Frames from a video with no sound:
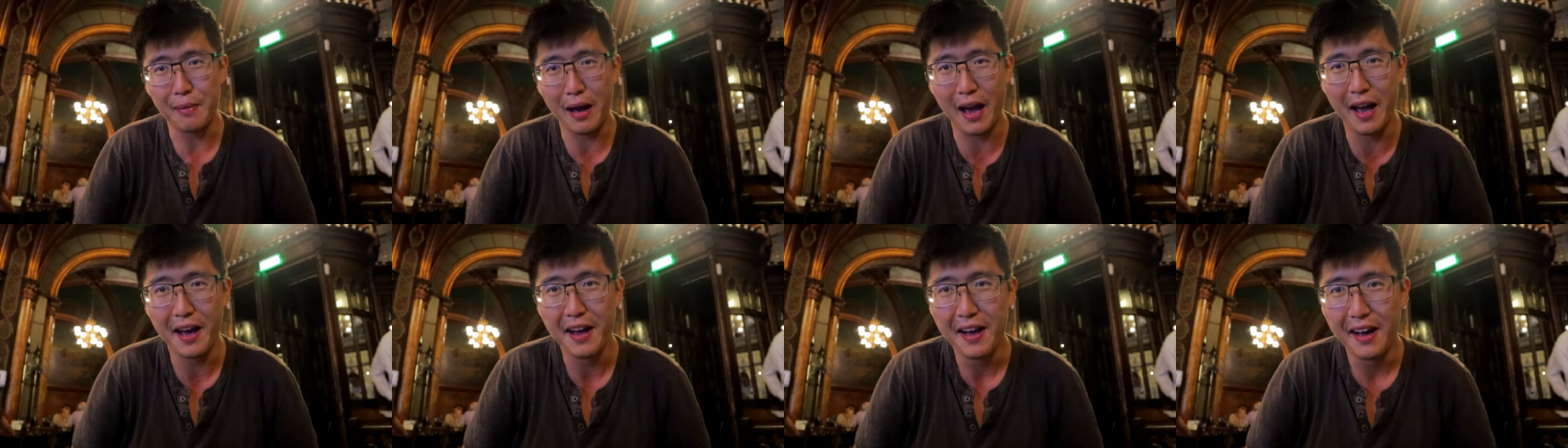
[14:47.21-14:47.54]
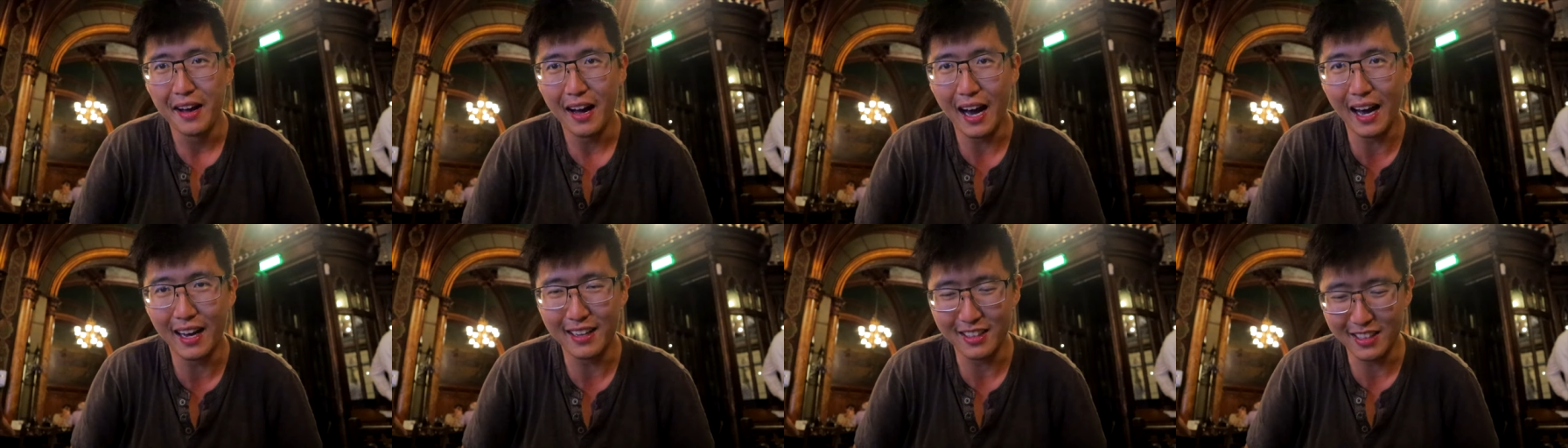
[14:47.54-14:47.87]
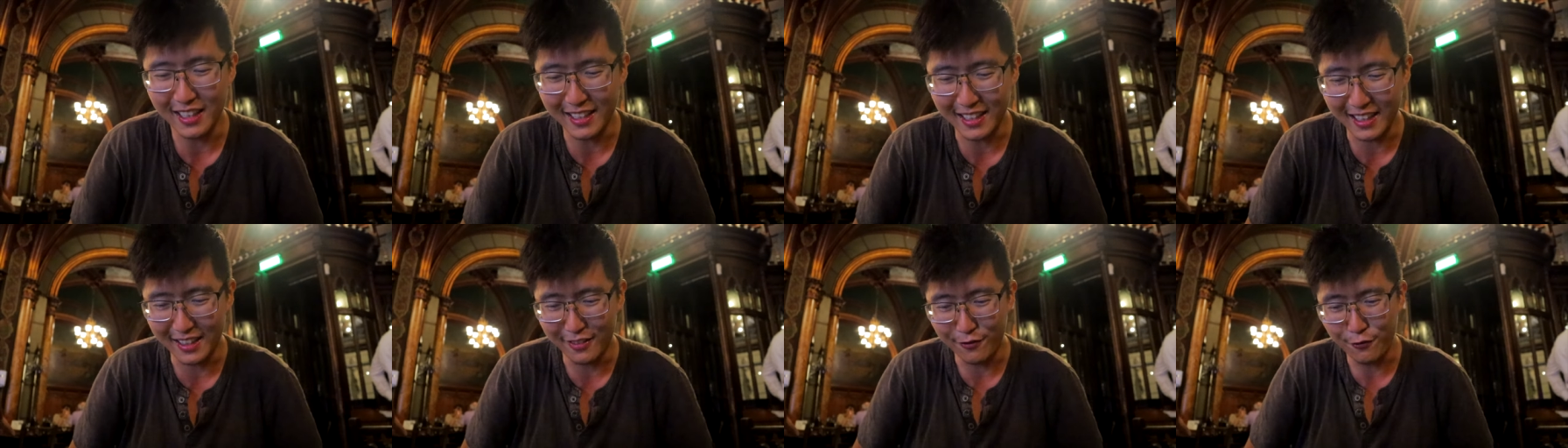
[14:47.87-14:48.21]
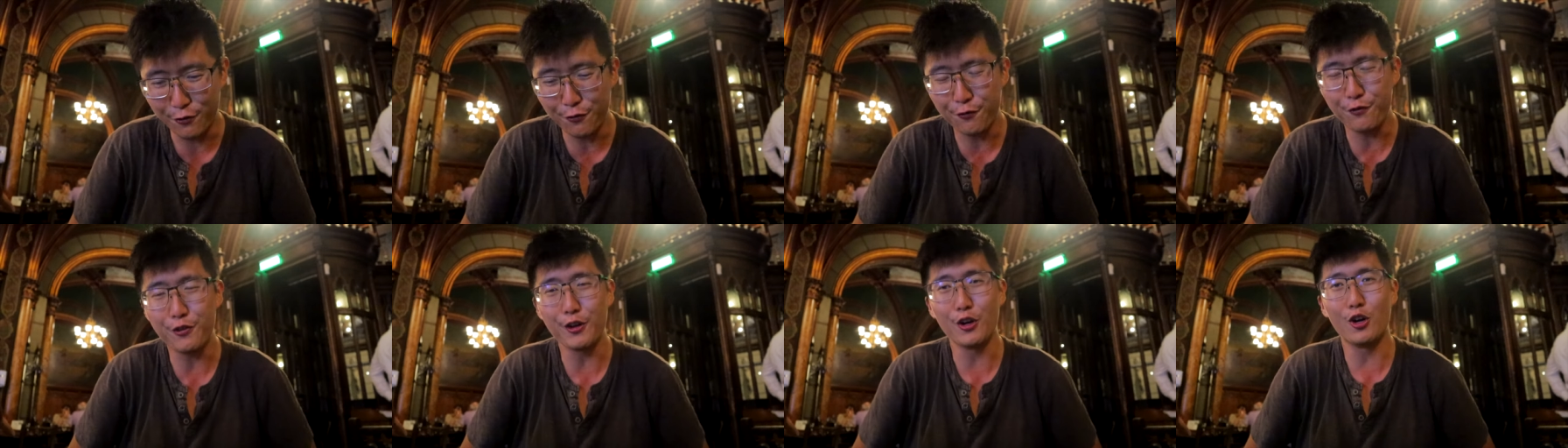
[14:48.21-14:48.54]
I, like it
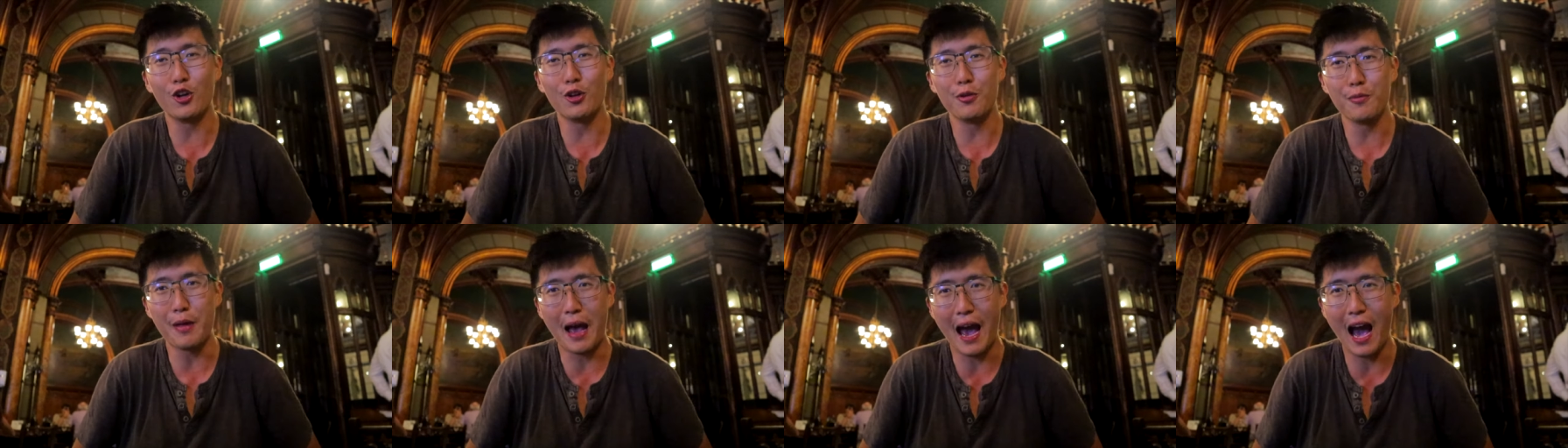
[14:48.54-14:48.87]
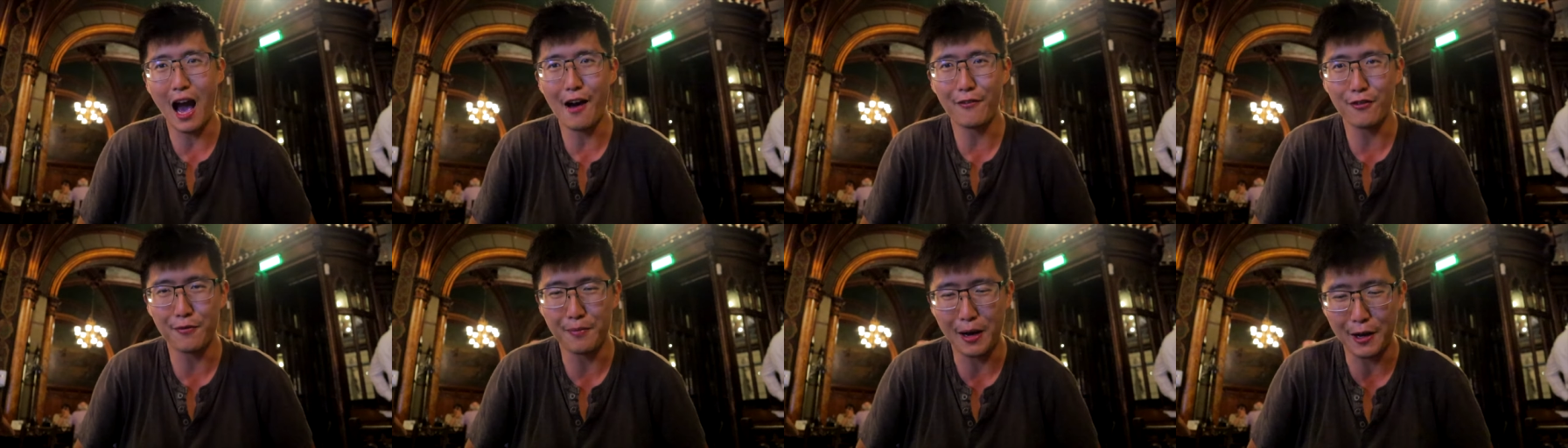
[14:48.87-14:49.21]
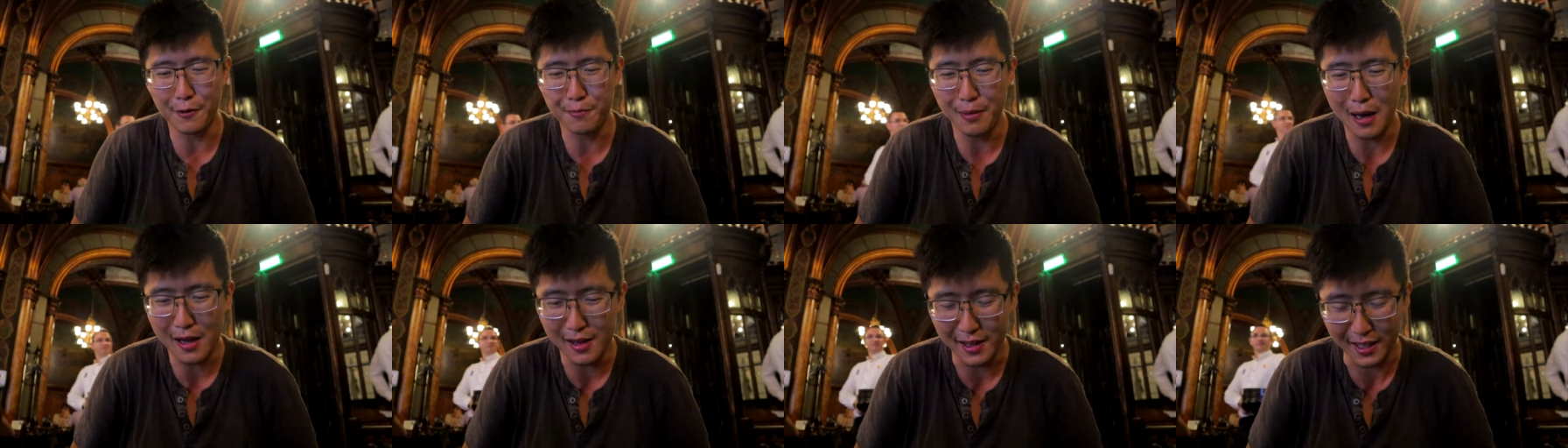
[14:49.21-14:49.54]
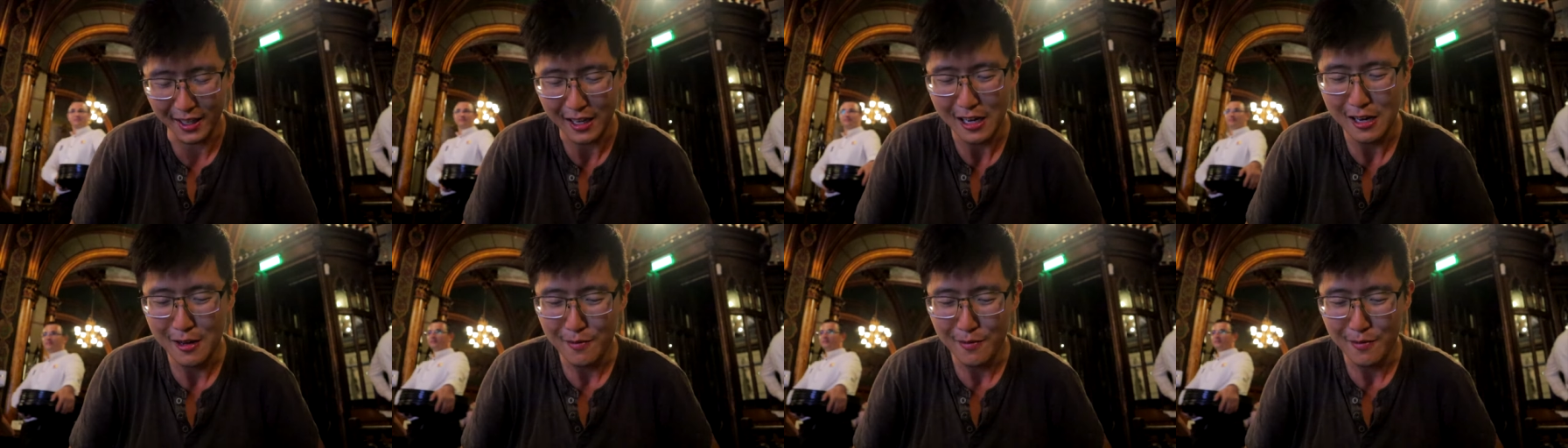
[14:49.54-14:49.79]
filled half of my belly.